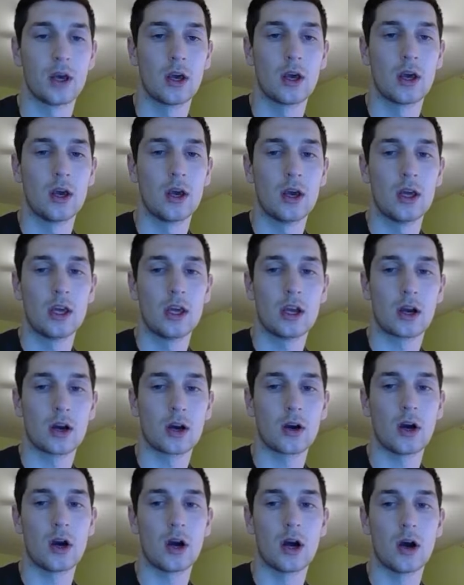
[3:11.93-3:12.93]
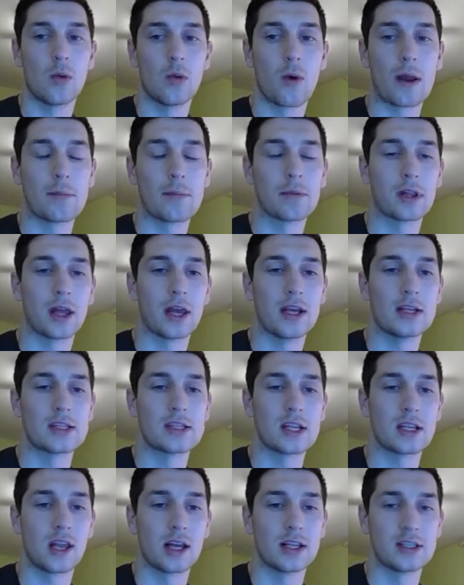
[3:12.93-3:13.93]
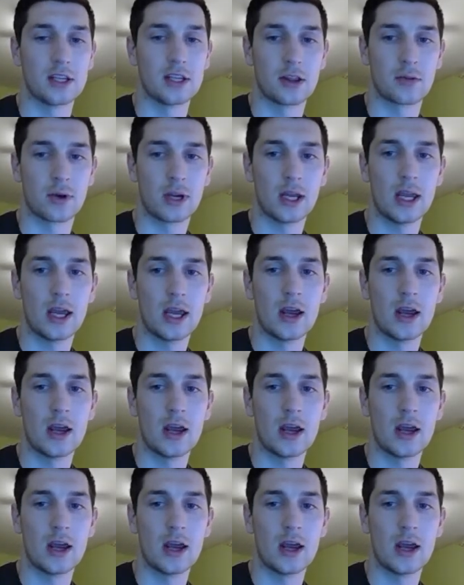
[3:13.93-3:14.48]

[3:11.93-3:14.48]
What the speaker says: Here, white plays knight c3.